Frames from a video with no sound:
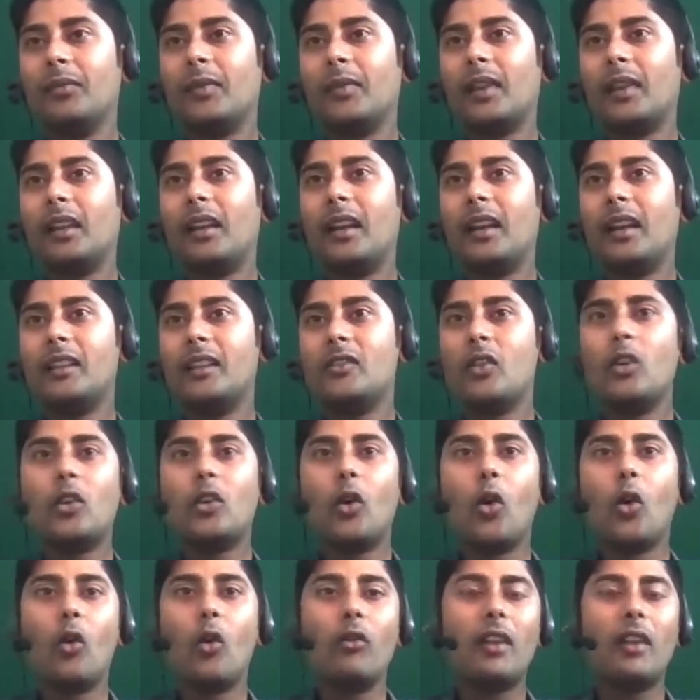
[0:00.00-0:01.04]
let's not
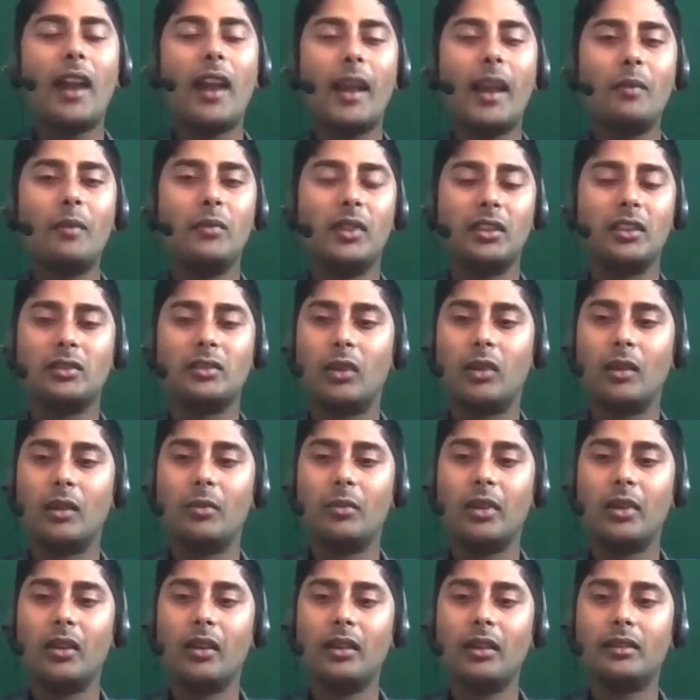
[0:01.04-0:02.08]
overhype this word,
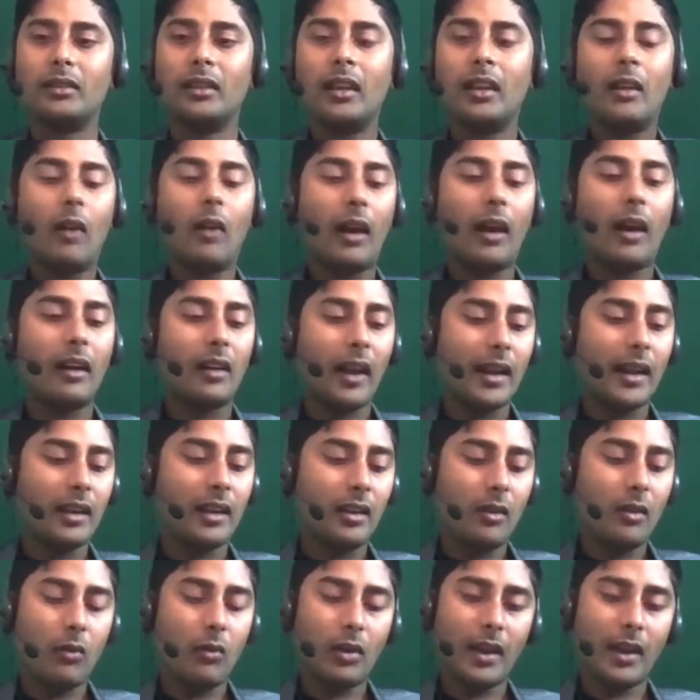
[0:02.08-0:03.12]
because right
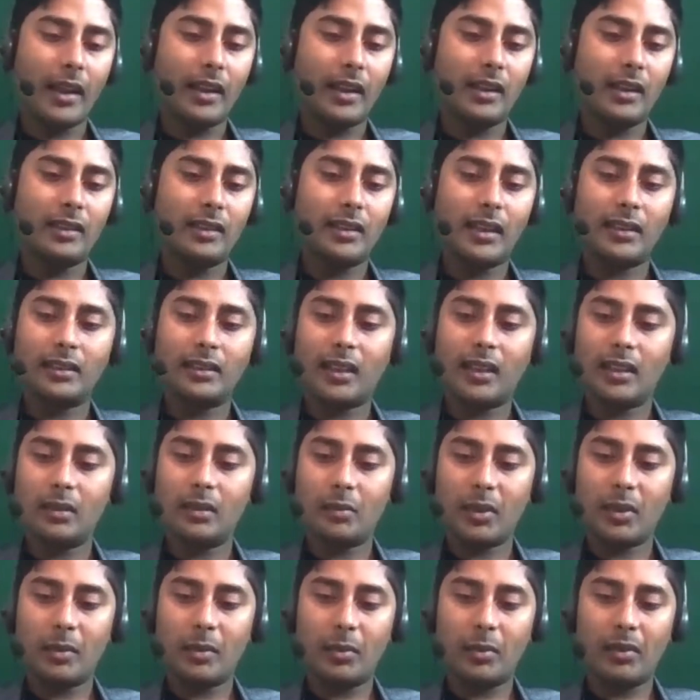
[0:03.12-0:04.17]
now what I can say is that the
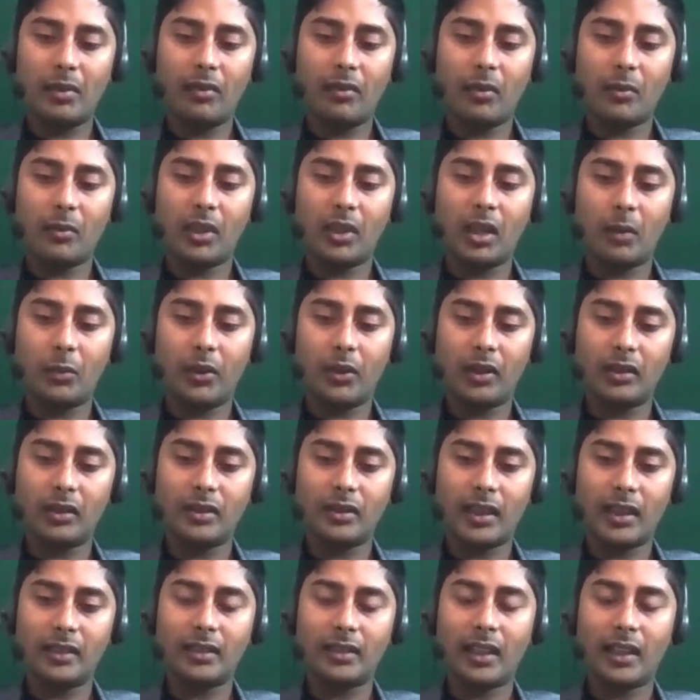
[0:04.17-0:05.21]
people from the computer
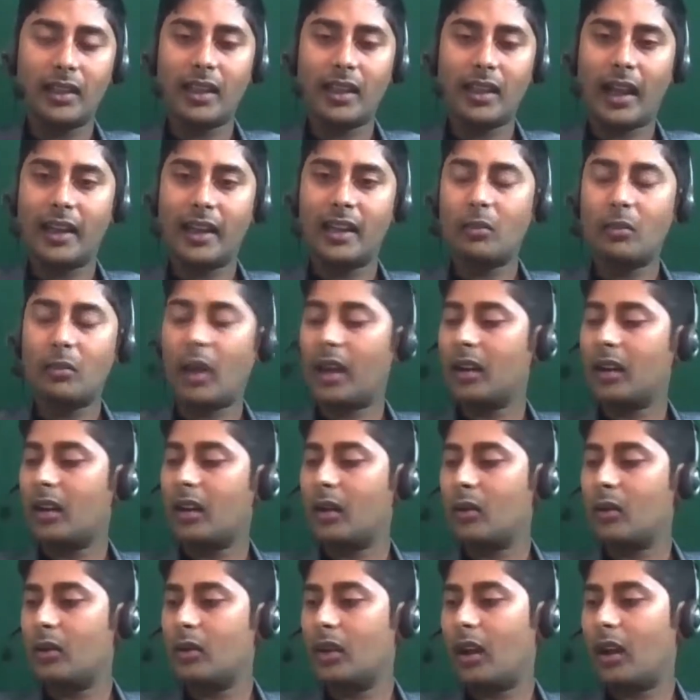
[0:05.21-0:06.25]
science and the IT
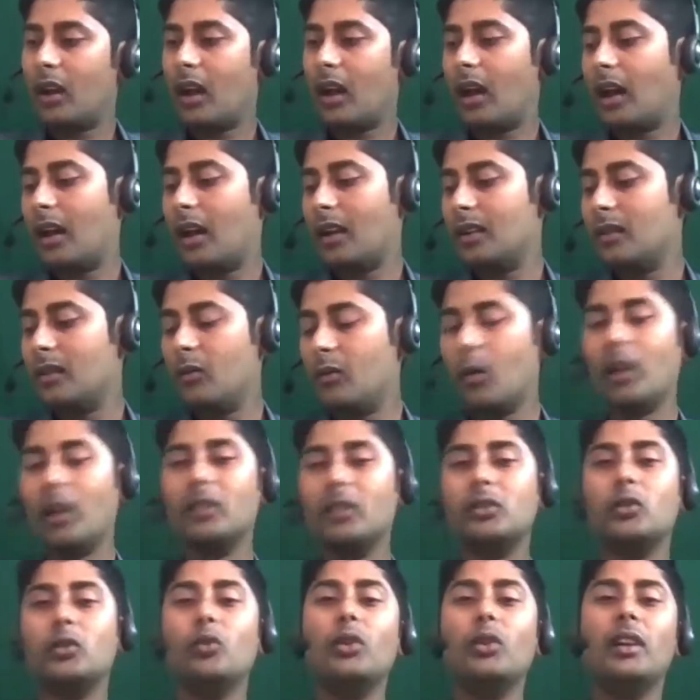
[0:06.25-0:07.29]
background are the
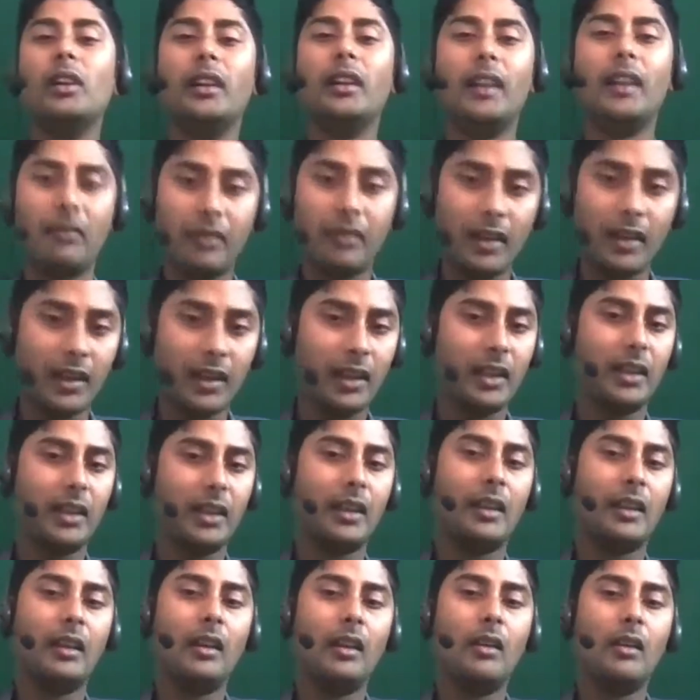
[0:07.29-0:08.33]
ones who will
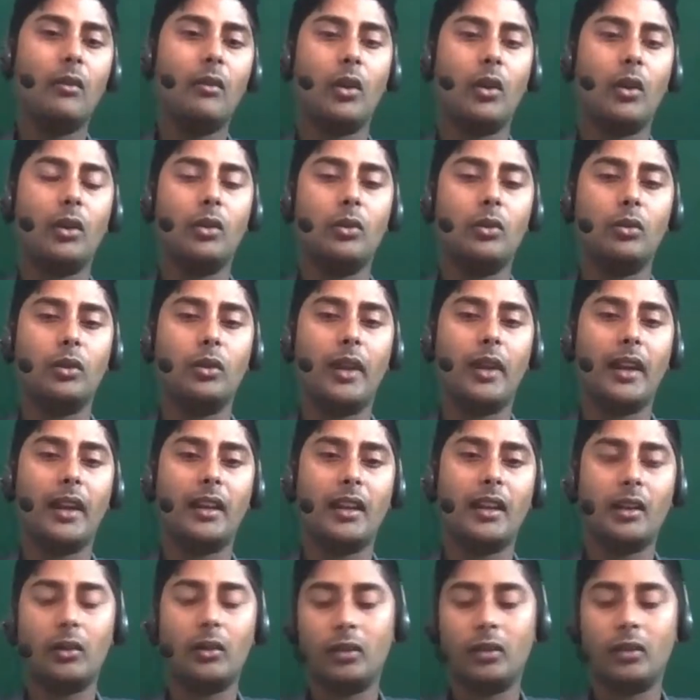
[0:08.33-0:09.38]
definitely want to get
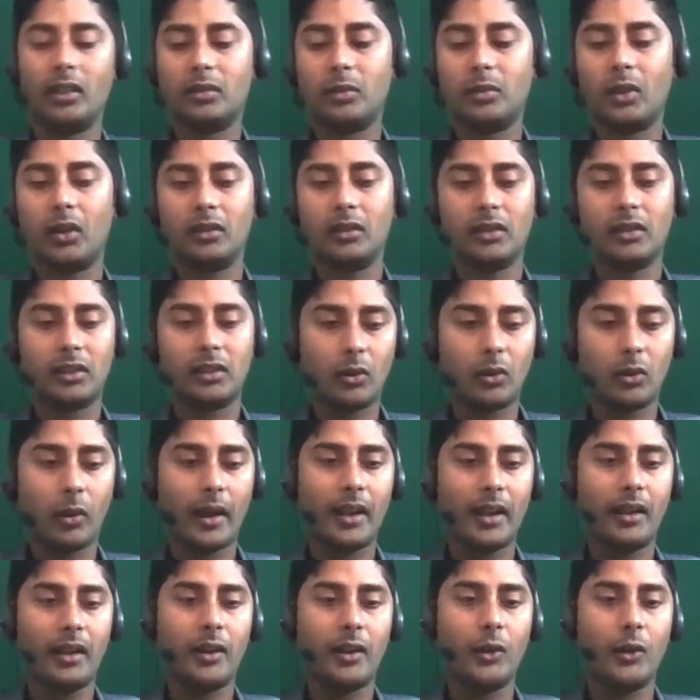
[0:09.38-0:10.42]
into this because it's
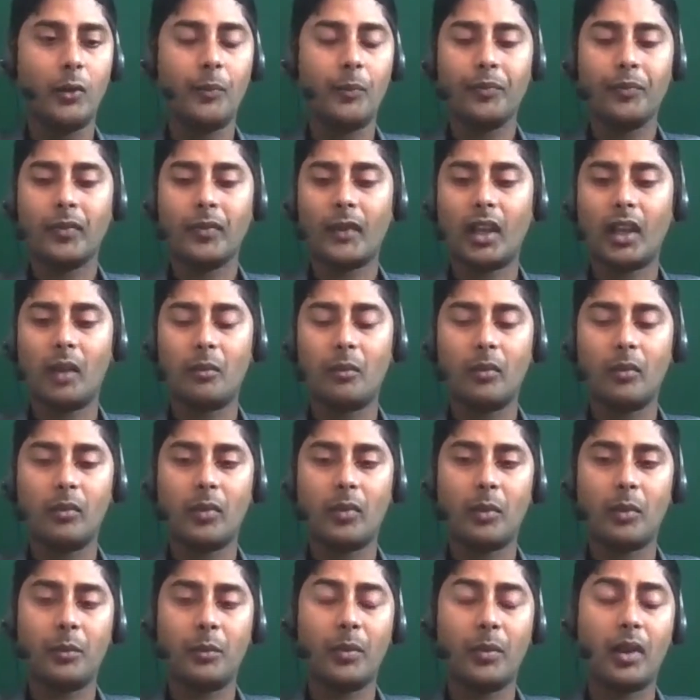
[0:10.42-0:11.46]
quite new.
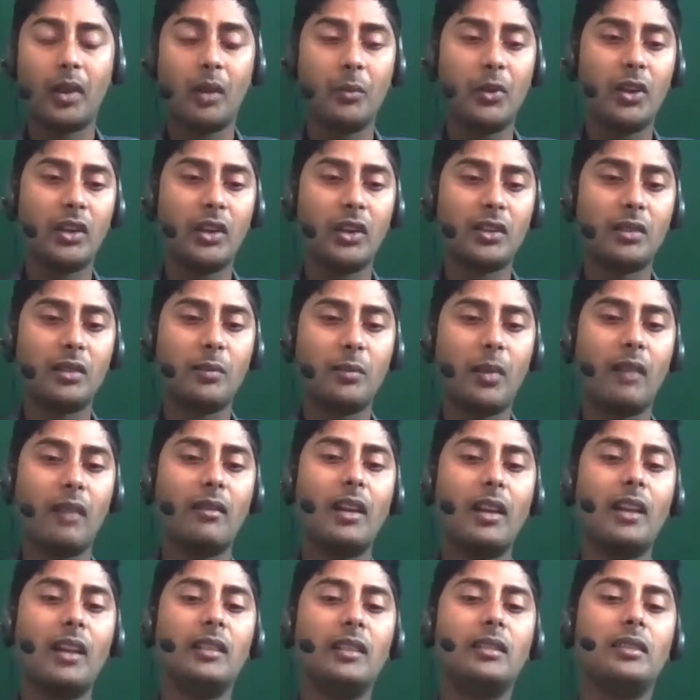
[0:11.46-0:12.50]
Computation power
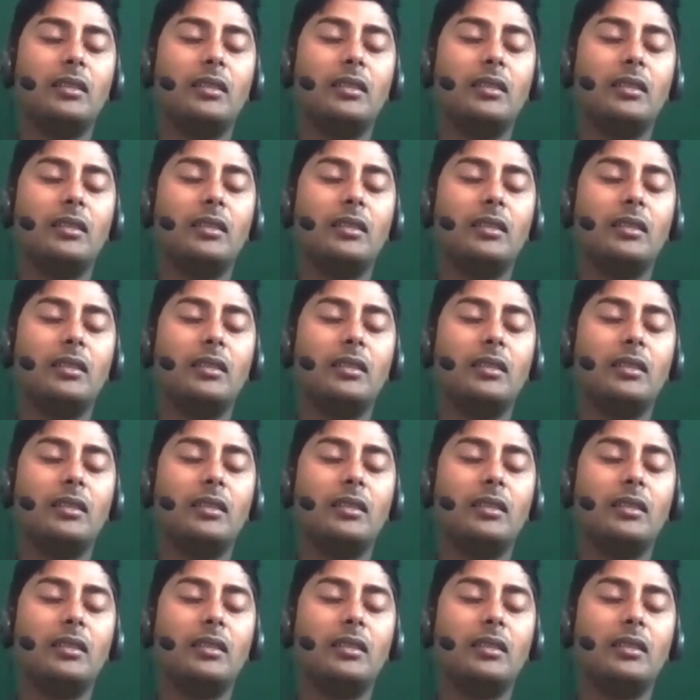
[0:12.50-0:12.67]
has